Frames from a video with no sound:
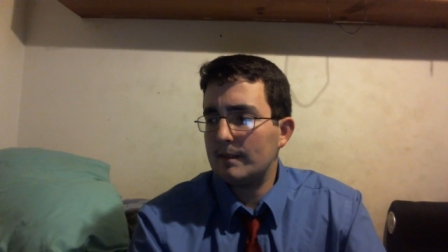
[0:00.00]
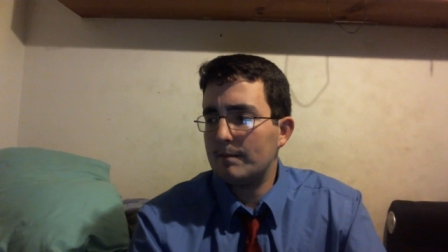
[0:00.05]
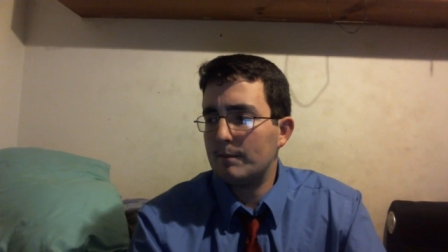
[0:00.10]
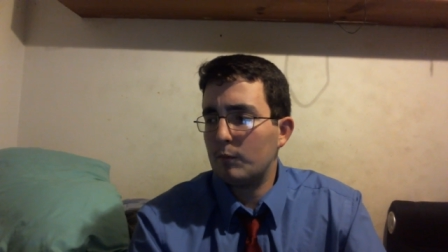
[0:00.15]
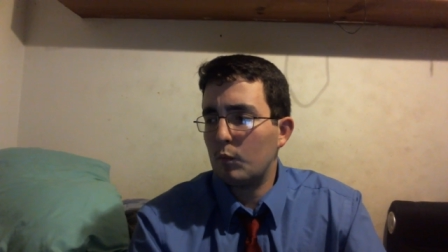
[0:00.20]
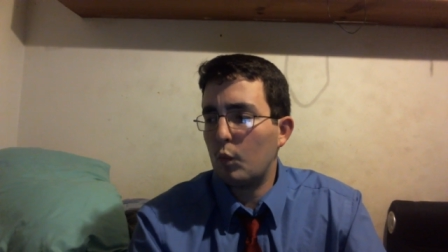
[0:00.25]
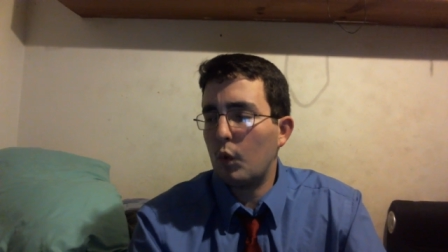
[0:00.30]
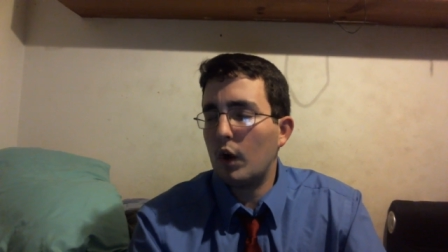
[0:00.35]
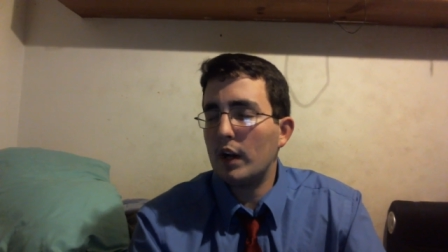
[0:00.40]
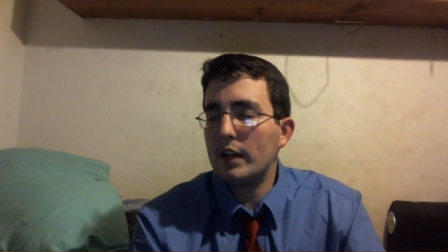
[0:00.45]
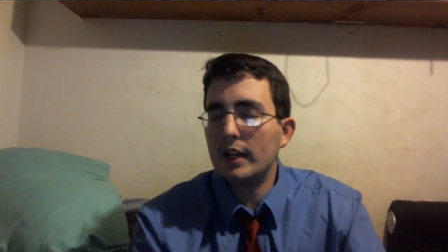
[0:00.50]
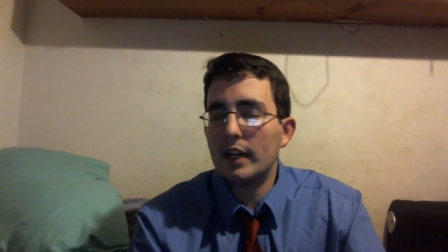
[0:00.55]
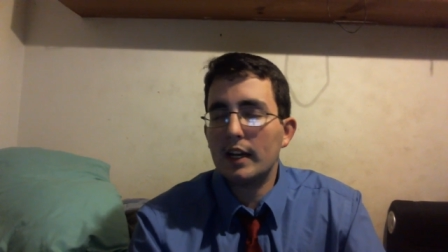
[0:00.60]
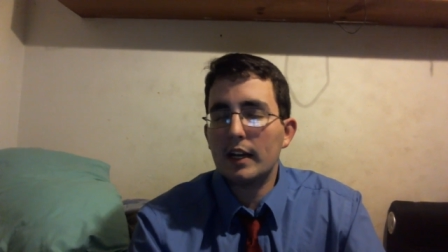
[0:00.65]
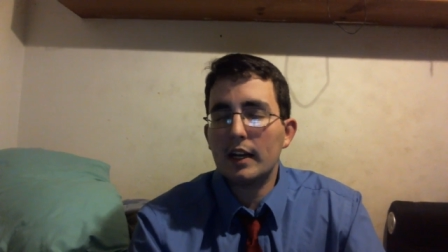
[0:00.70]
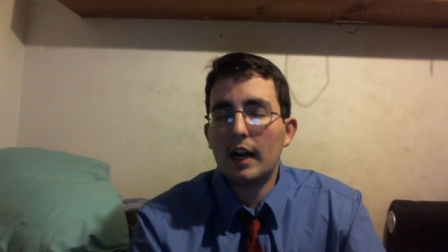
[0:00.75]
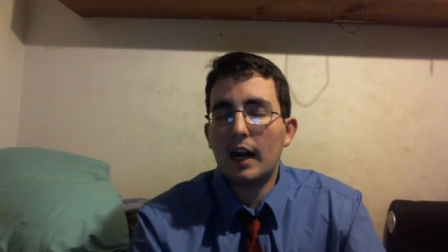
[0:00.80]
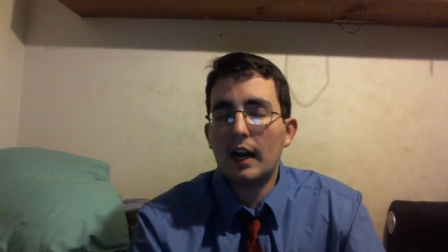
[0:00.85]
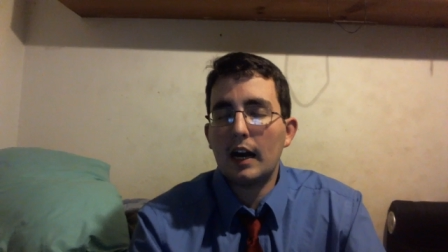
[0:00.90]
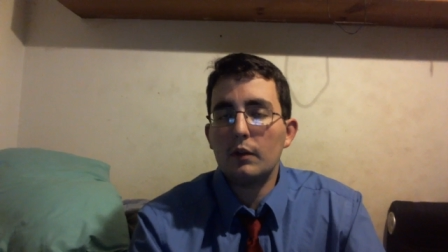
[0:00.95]
one
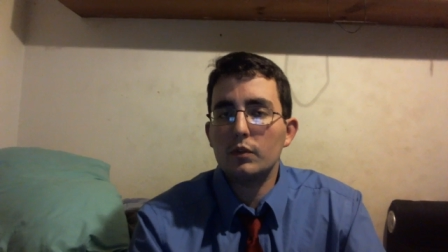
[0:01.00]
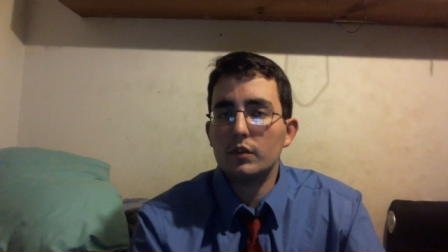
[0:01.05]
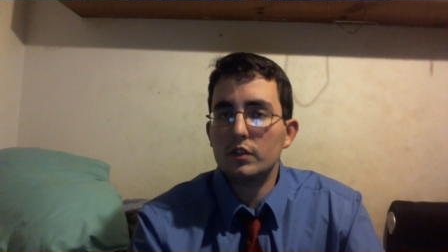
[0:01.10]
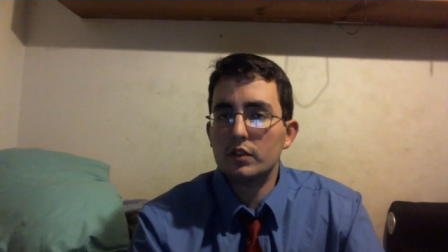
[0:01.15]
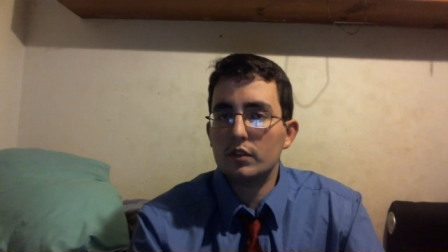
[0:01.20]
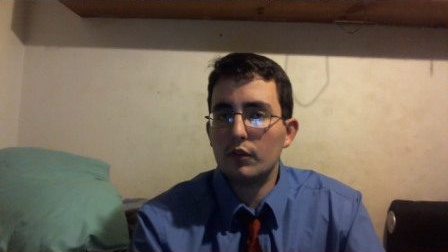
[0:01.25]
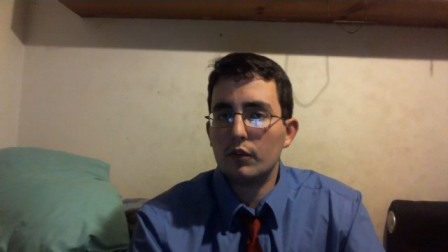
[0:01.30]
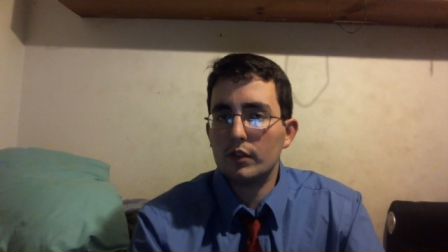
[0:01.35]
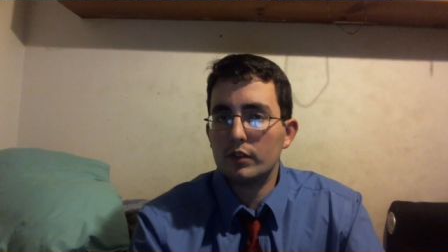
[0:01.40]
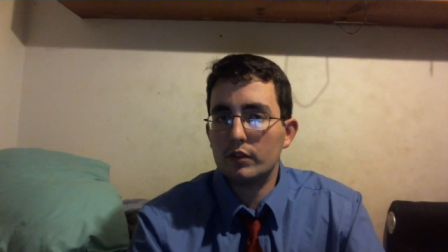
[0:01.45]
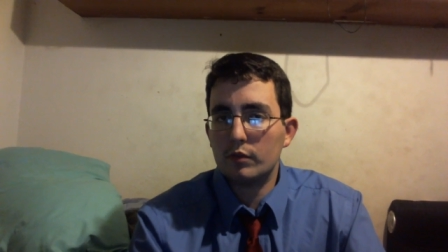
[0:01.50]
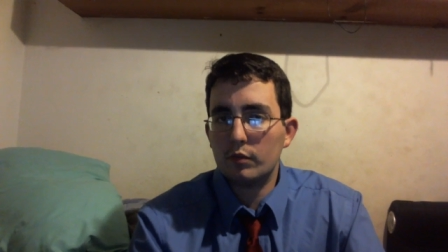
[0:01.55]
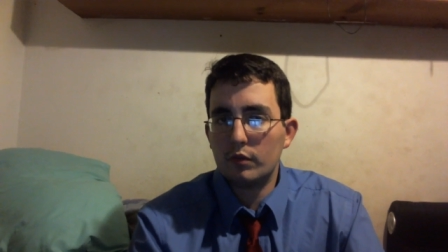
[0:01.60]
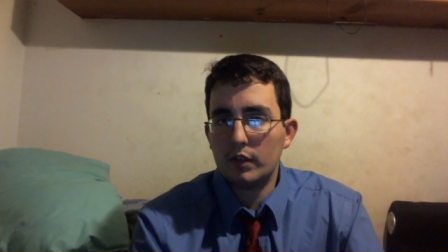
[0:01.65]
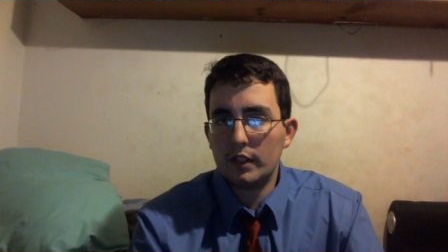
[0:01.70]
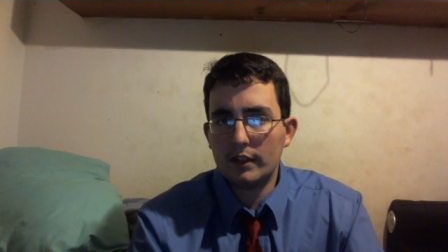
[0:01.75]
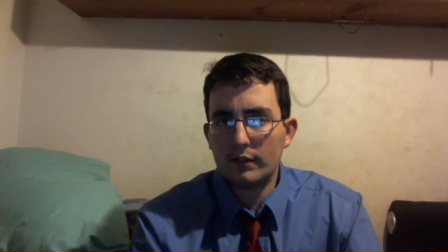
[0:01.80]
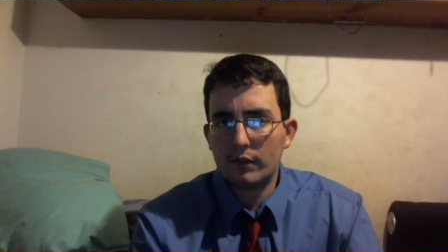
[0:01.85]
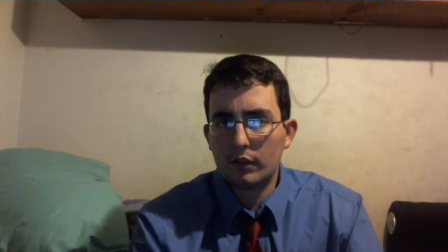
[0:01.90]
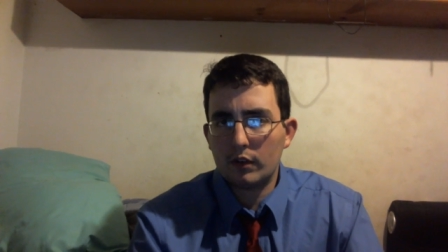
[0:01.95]
day I was going to
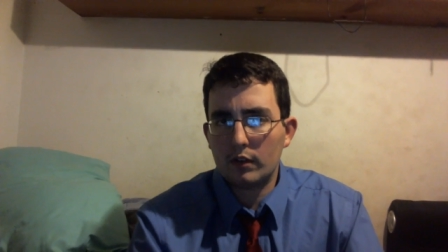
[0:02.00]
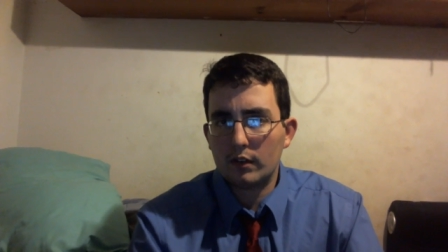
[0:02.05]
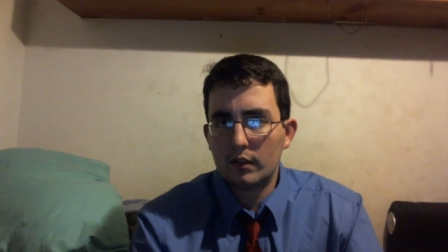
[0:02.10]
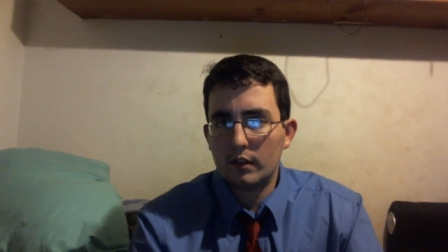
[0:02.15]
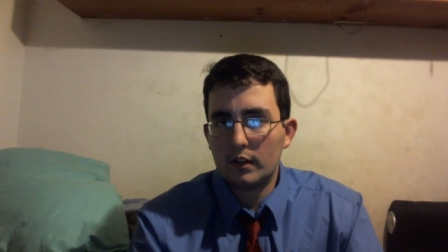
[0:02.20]
leave her,